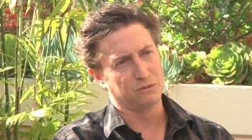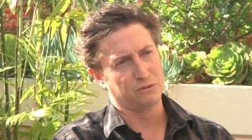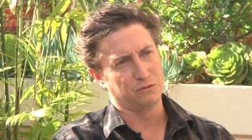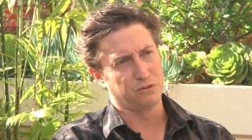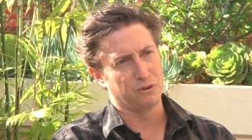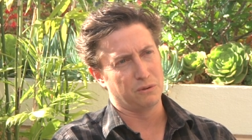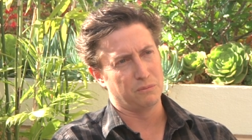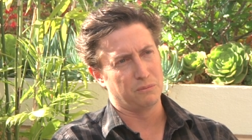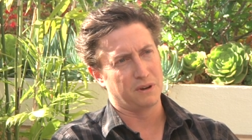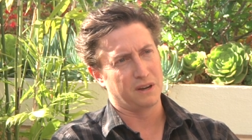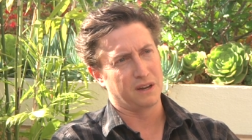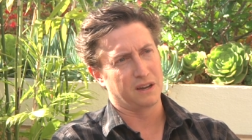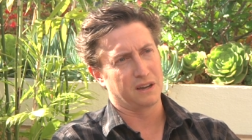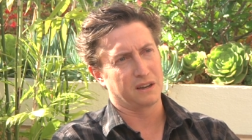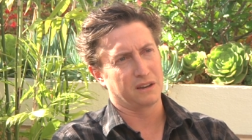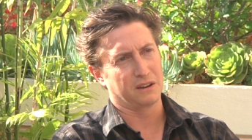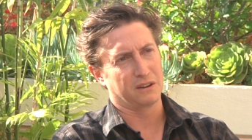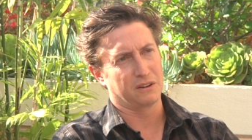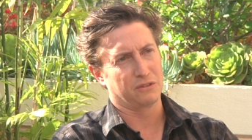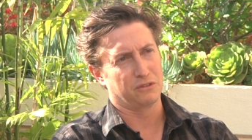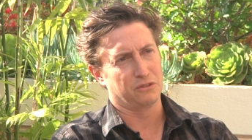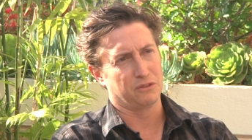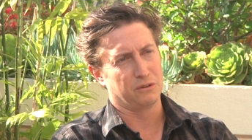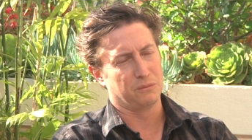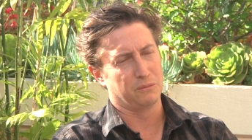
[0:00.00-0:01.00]
from my
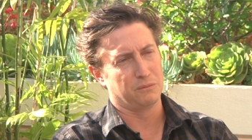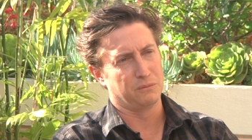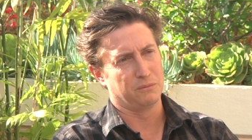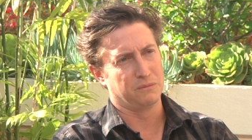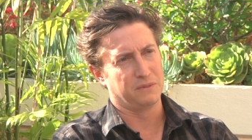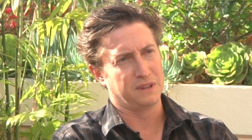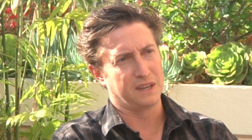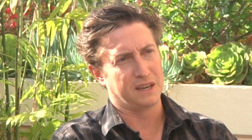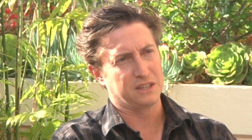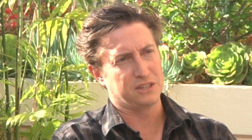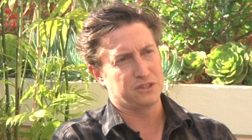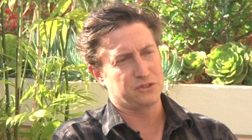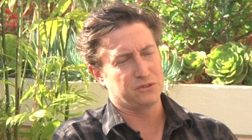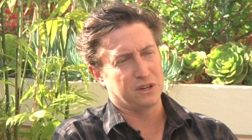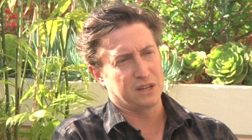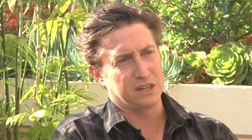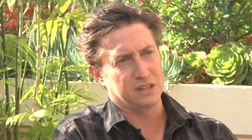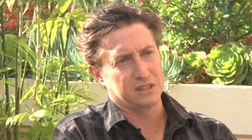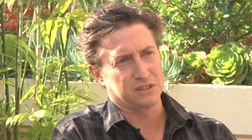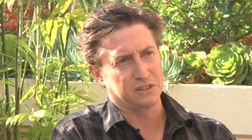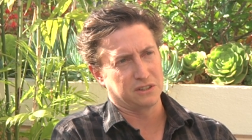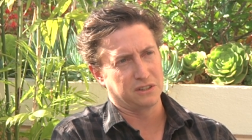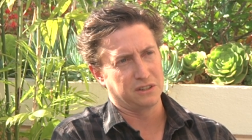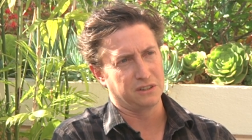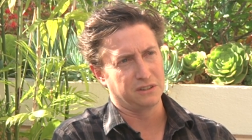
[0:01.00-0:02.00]
from that
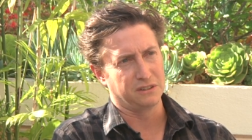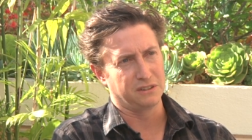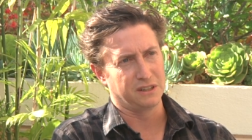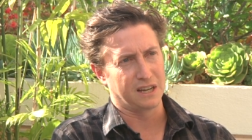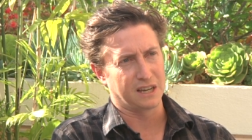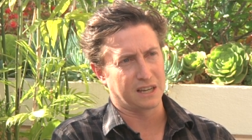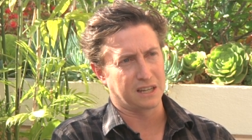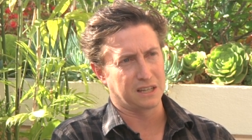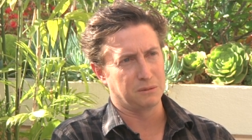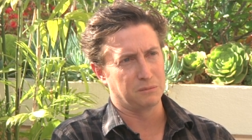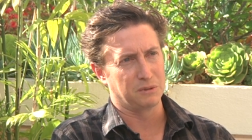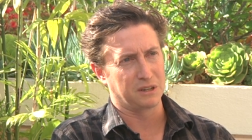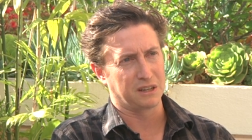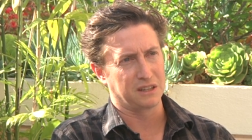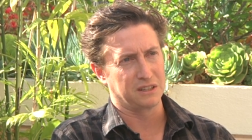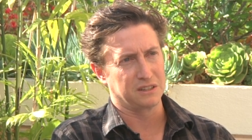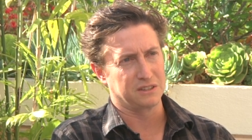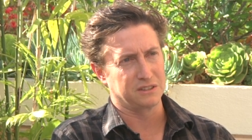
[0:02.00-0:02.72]
strange little academic